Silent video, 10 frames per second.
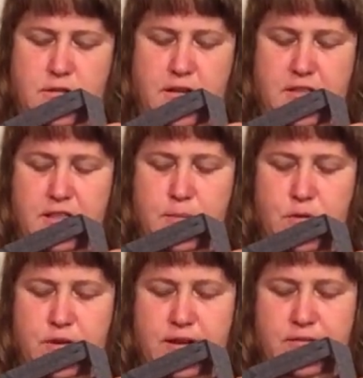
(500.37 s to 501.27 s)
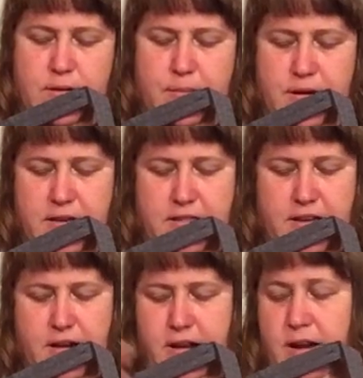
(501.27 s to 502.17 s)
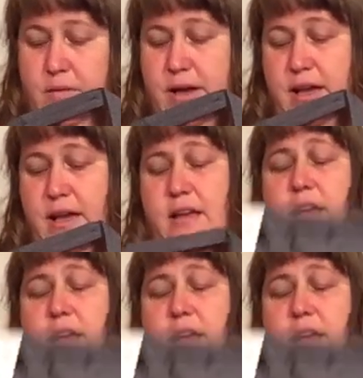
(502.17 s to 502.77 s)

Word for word: I think they both have a pocket there. Anyway,